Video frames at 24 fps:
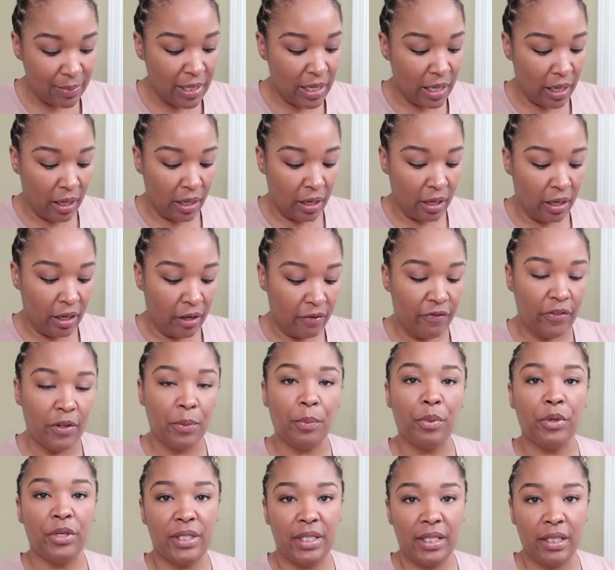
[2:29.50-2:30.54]
me of the
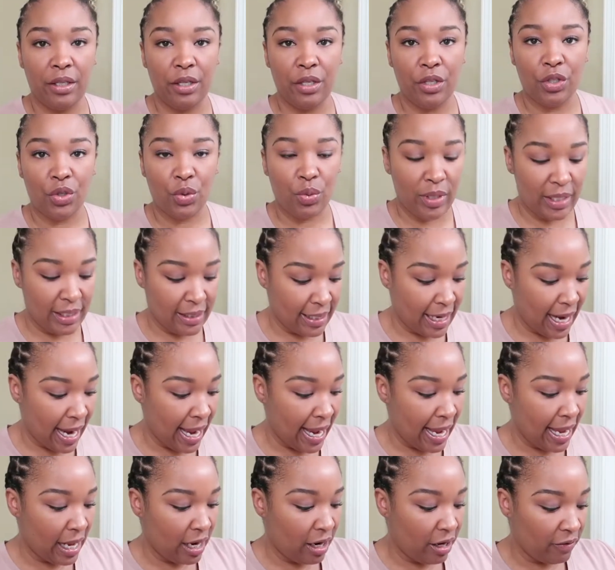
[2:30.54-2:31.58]
Brazilian twist I
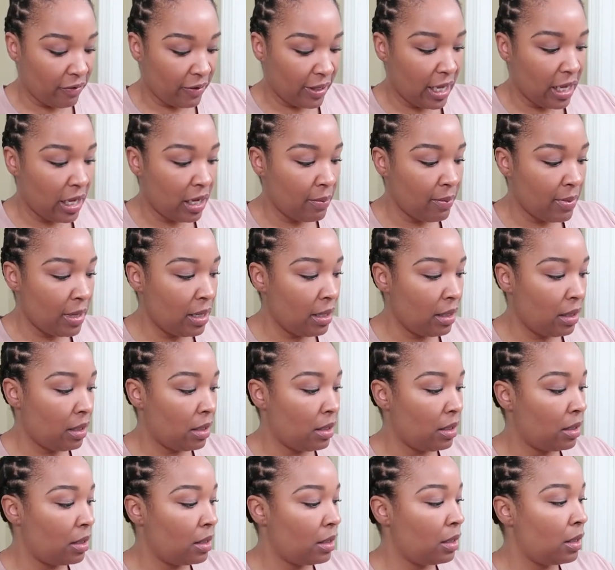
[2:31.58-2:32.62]
had of Kima,
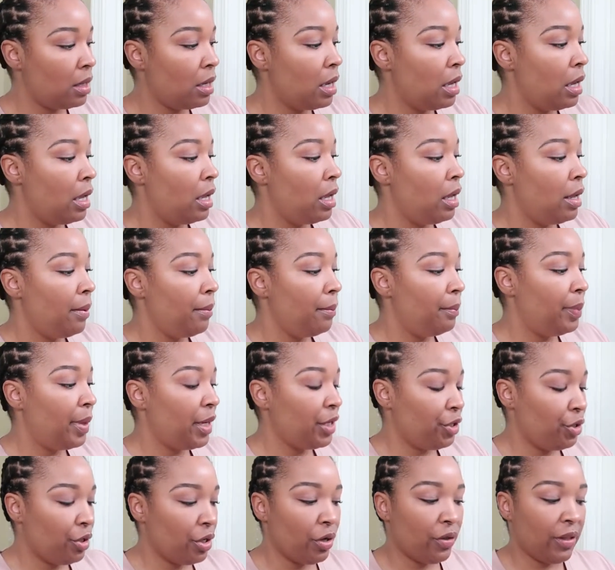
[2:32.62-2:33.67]

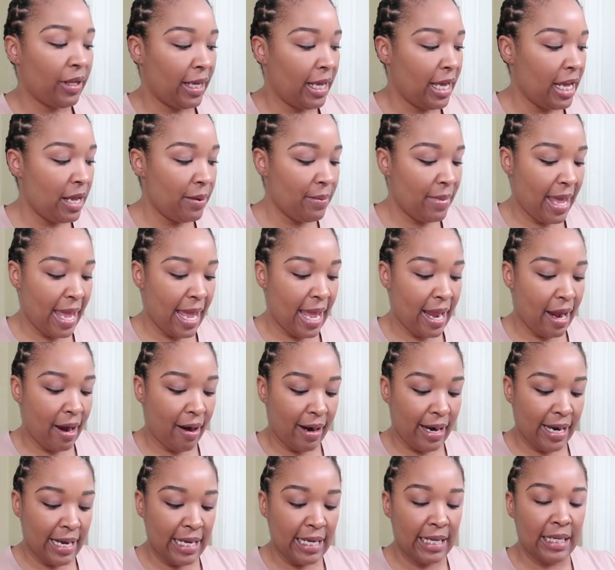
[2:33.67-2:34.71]
but you know the Kima
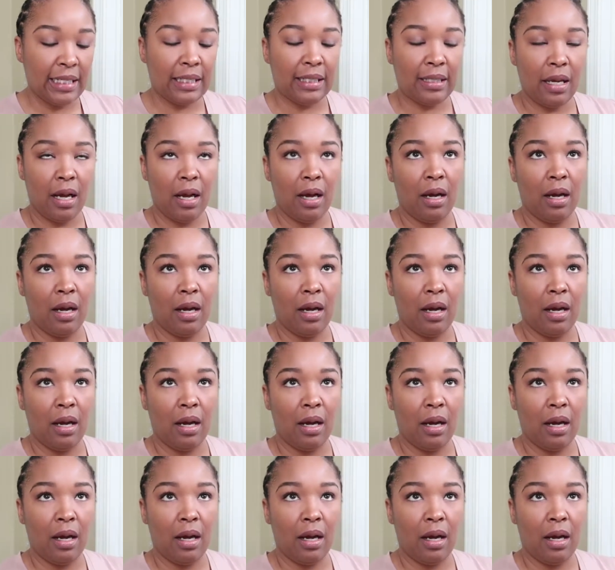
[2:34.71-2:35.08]
hair is